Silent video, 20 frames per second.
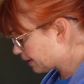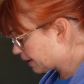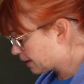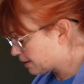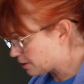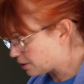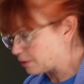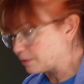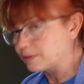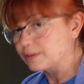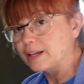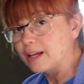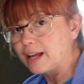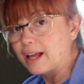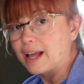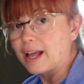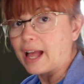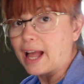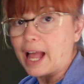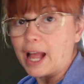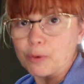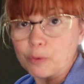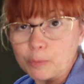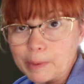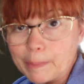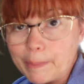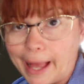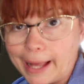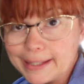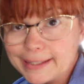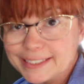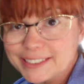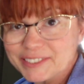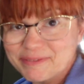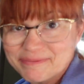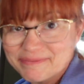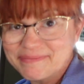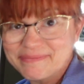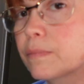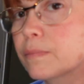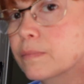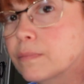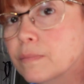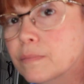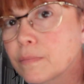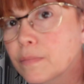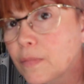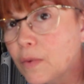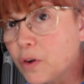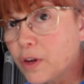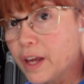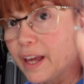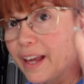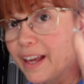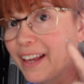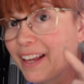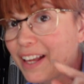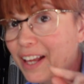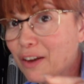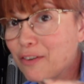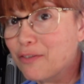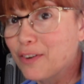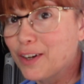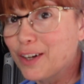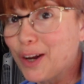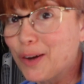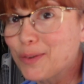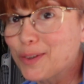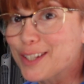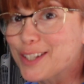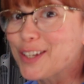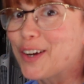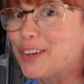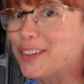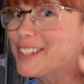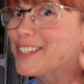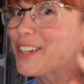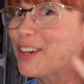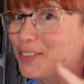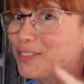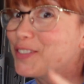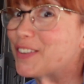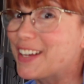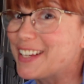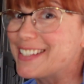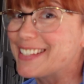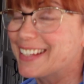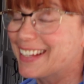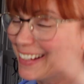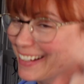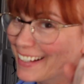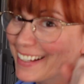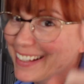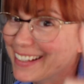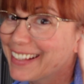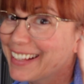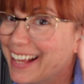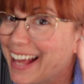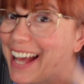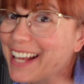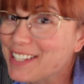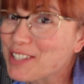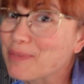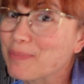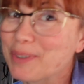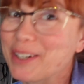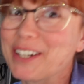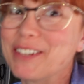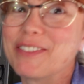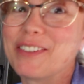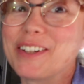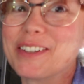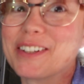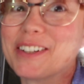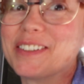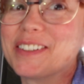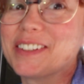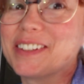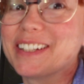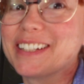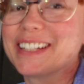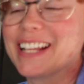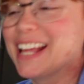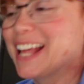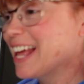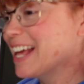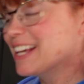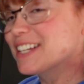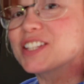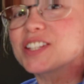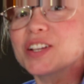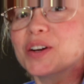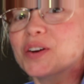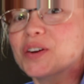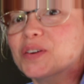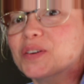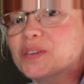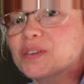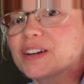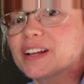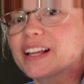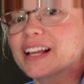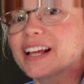So I will be back. Okay, I figured out what it's called. It's called facing. I had some brain fog going on. So